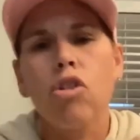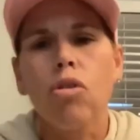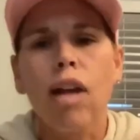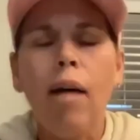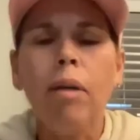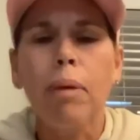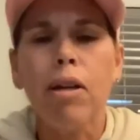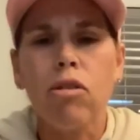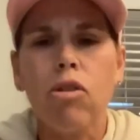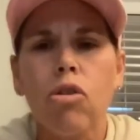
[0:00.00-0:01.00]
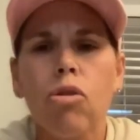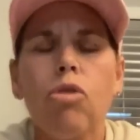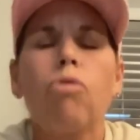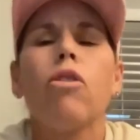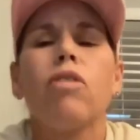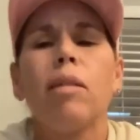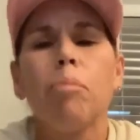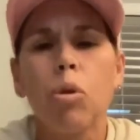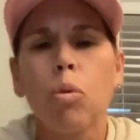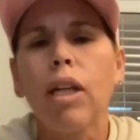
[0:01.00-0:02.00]
shoes. How many pairs of shoes do you rotate
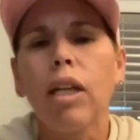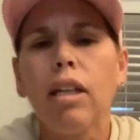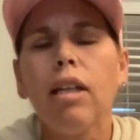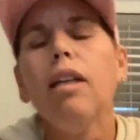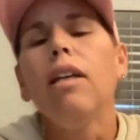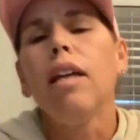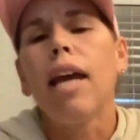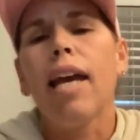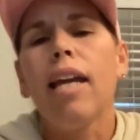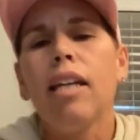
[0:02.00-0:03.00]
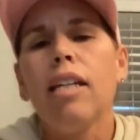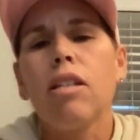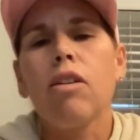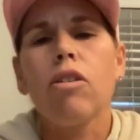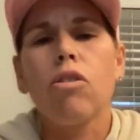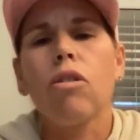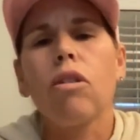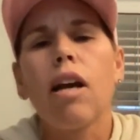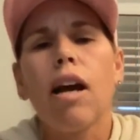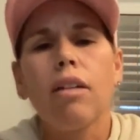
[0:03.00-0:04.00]
between? And is there a
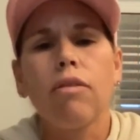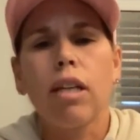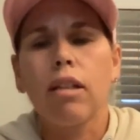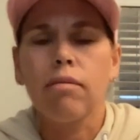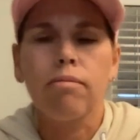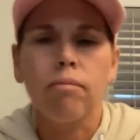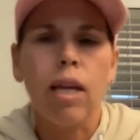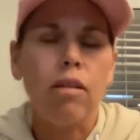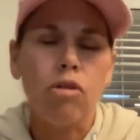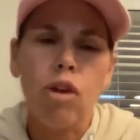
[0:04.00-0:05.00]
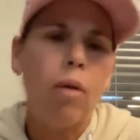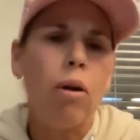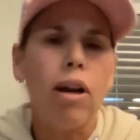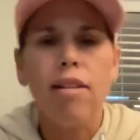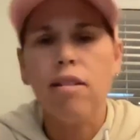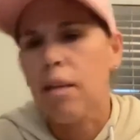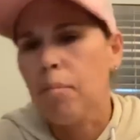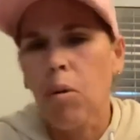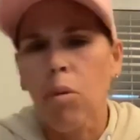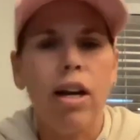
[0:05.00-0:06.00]
certain kind of like, yeah, track workouts,
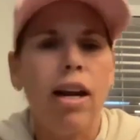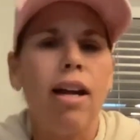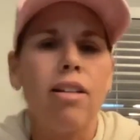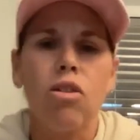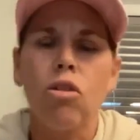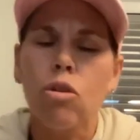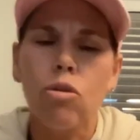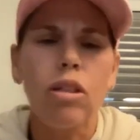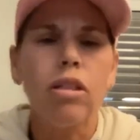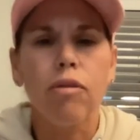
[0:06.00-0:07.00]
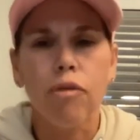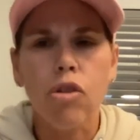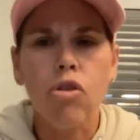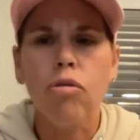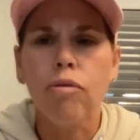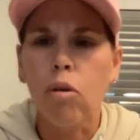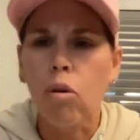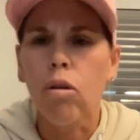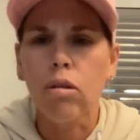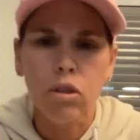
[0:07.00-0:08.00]
tempo workouts? Are you using a different shoe for
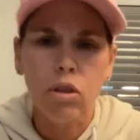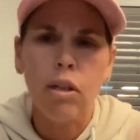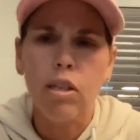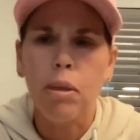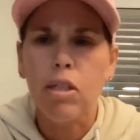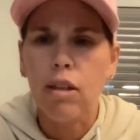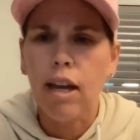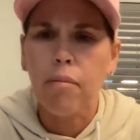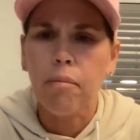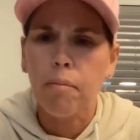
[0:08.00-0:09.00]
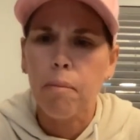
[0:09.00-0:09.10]
all? Do you want to speak to that?